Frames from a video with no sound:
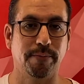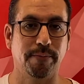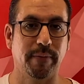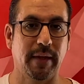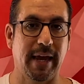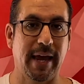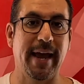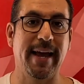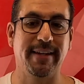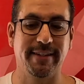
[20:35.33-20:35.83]

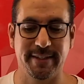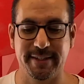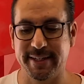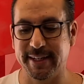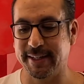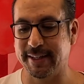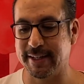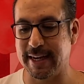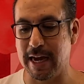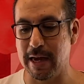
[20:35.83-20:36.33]
his
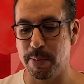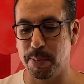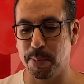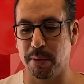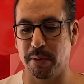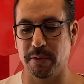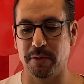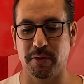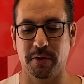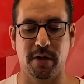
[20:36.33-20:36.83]

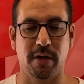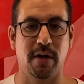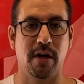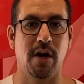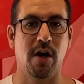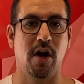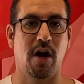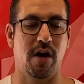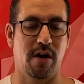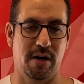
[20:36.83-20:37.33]
disciples
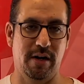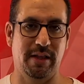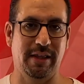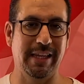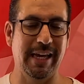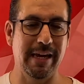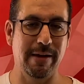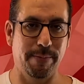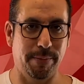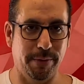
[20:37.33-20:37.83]
are
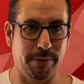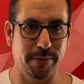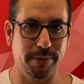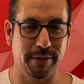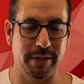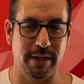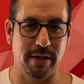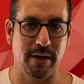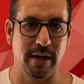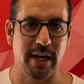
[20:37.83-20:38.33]
labeled
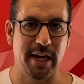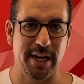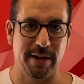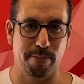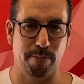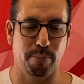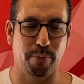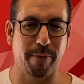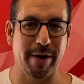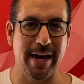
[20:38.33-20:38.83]
and
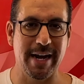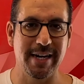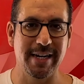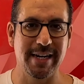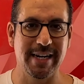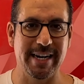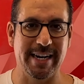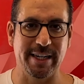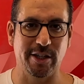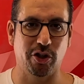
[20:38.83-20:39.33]

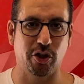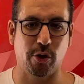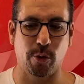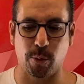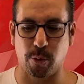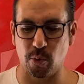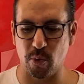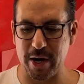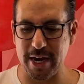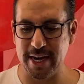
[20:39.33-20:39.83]
branded as
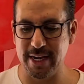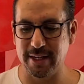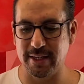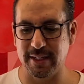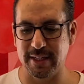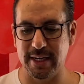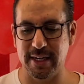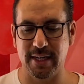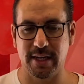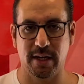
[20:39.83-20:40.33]

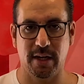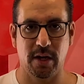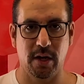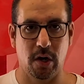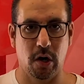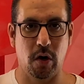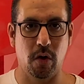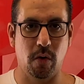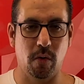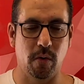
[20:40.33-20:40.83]
crazy.
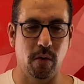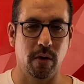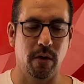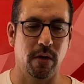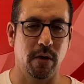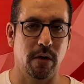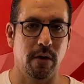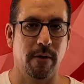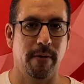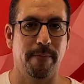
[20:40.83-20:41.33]
Oh,
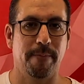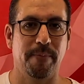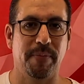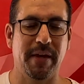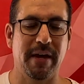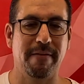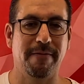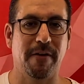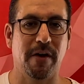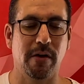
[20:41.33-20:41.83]
they
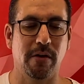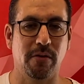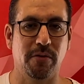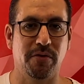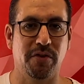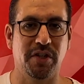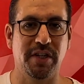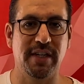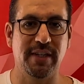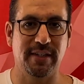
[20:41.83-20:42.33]
follow
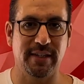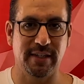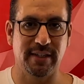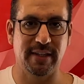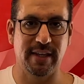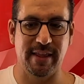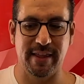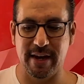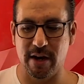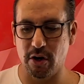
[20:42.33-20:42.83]
Jesus.
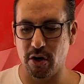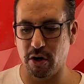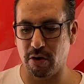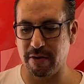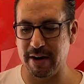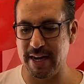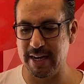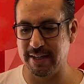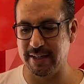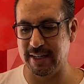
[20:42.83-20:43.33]
They're
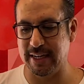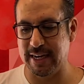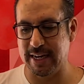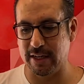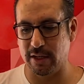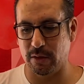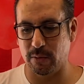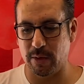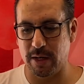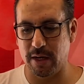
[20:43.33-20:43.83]
crazy
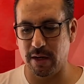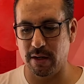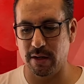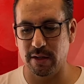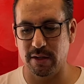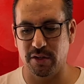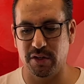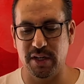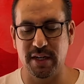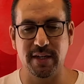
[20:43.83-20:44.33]
as well.
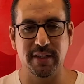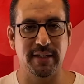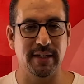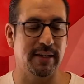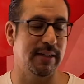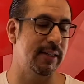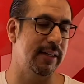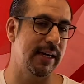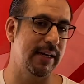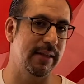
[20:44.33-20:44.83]
Jesus
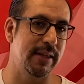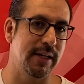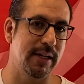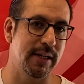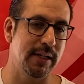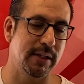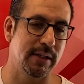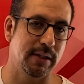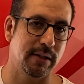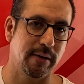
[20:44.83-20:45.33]
said
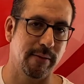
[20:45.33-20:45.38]
this,